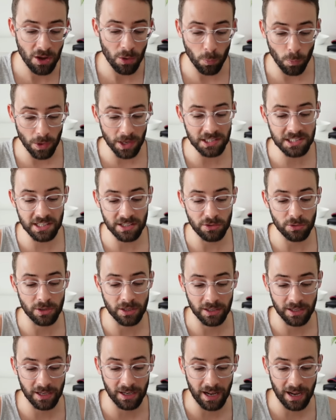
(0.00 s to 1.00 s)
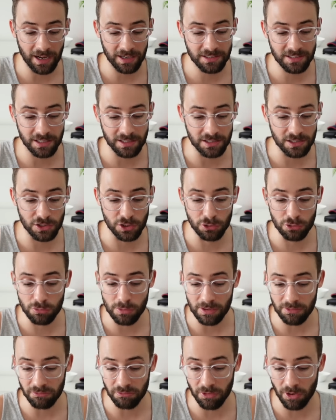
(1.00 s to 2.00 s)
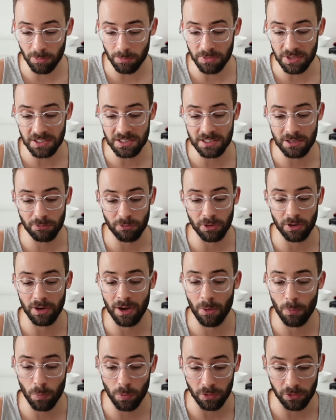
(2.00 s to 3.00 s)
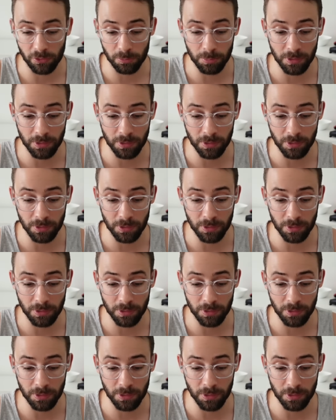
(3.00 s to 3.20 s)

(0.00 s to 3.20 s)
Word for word: ways that you can get assets to and from these different networks,